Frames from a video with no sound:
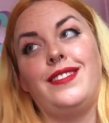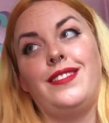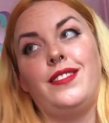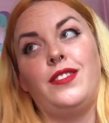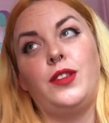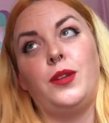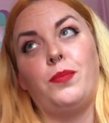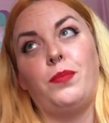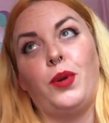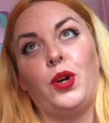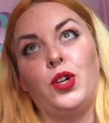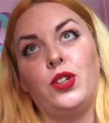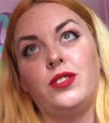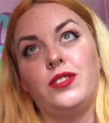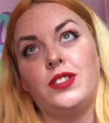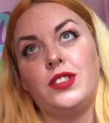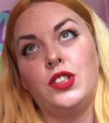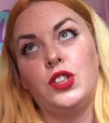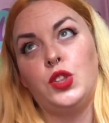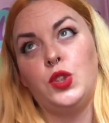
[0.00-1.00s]
the
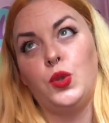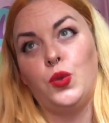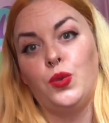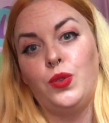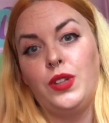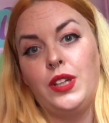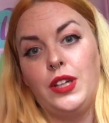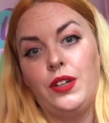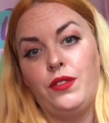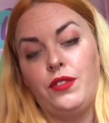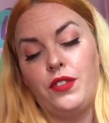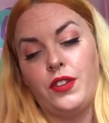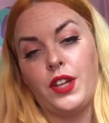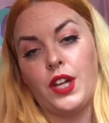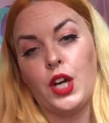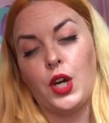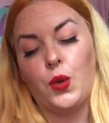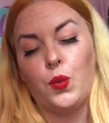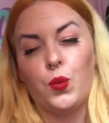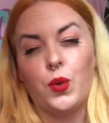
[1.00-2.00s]
person who lived
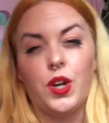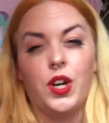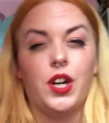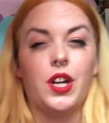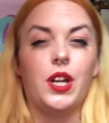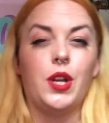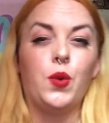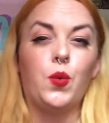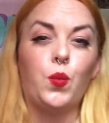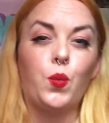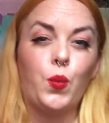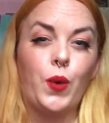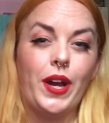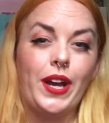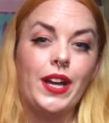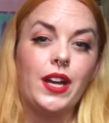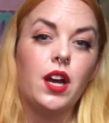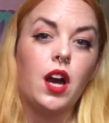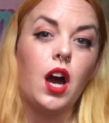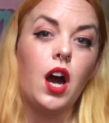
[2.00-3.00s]
there wouldn't
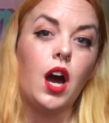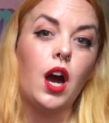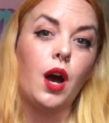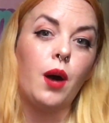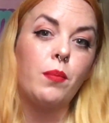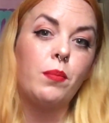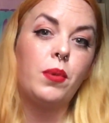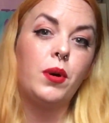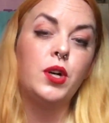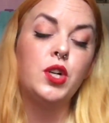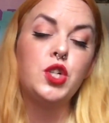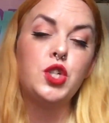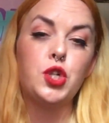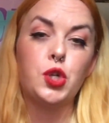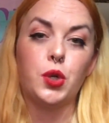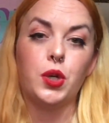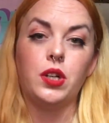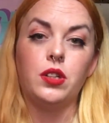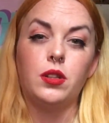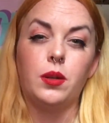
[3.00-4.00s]
wake up
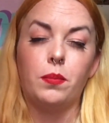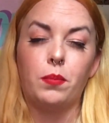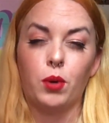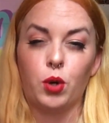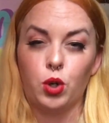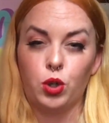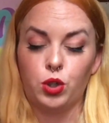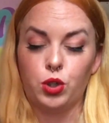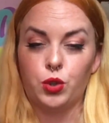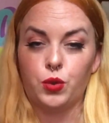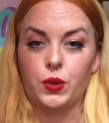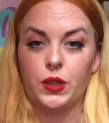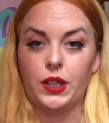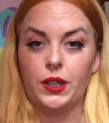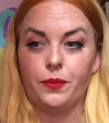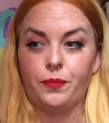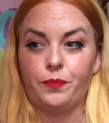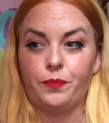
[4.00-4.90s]
during the burglary.